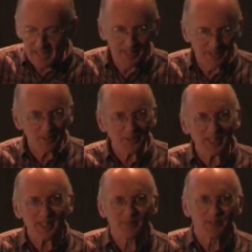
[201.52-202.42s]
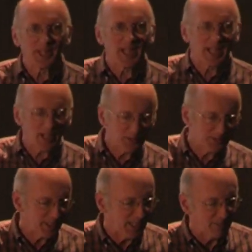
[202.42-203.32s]
In context of today, I
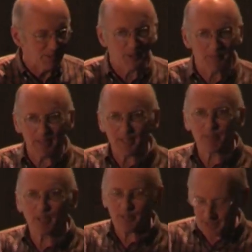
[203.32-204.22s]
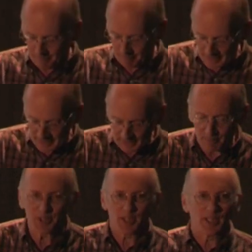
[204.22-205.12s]
thought I would talk about the process of making a
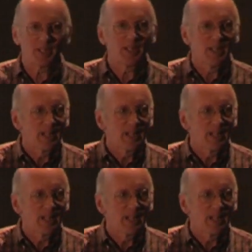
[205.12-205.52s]
machine,